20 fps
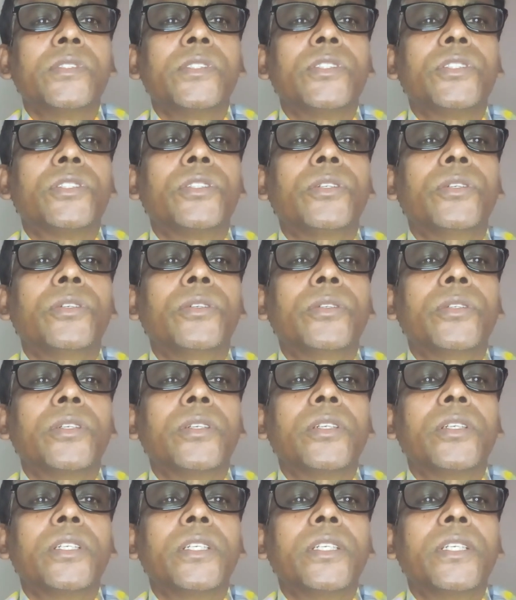so
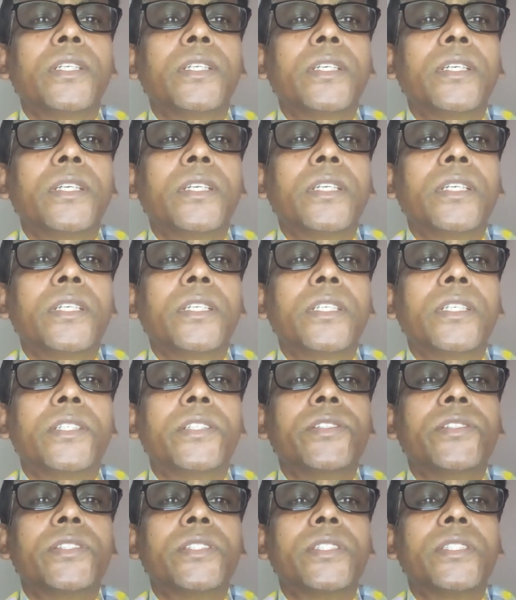it
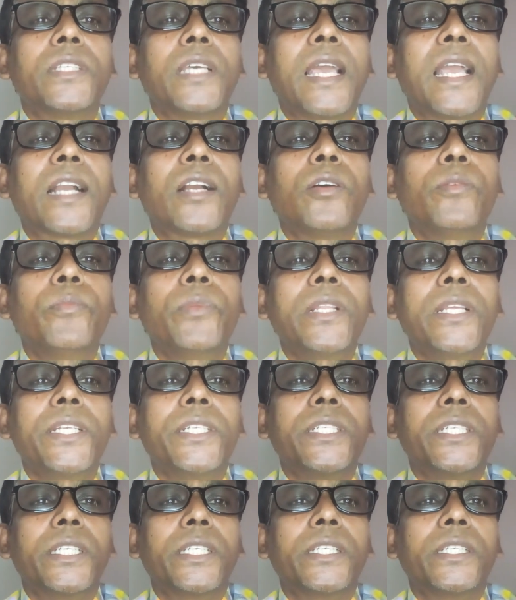is
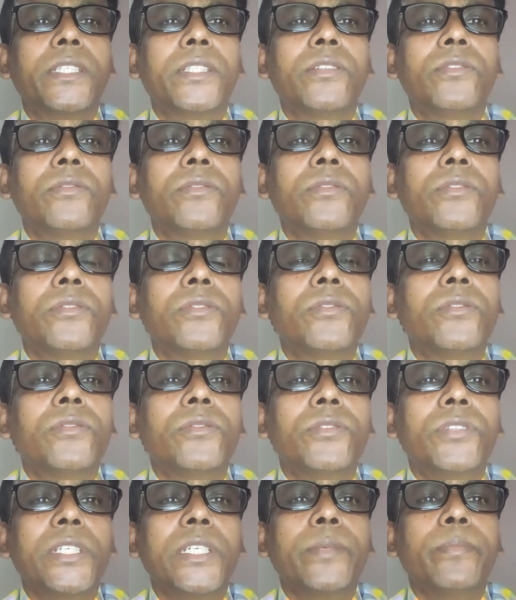accumulating
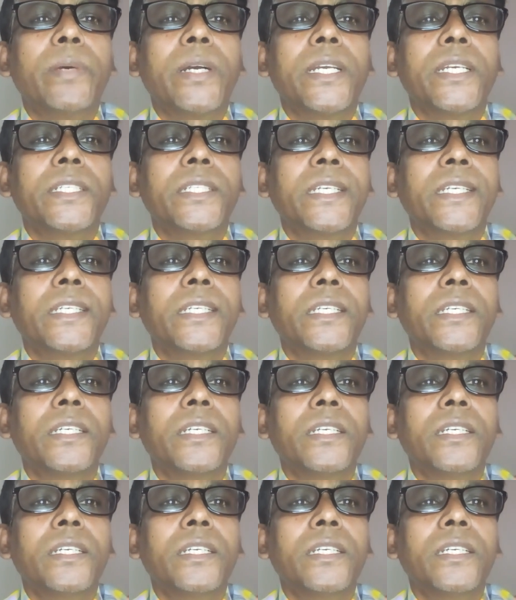day by day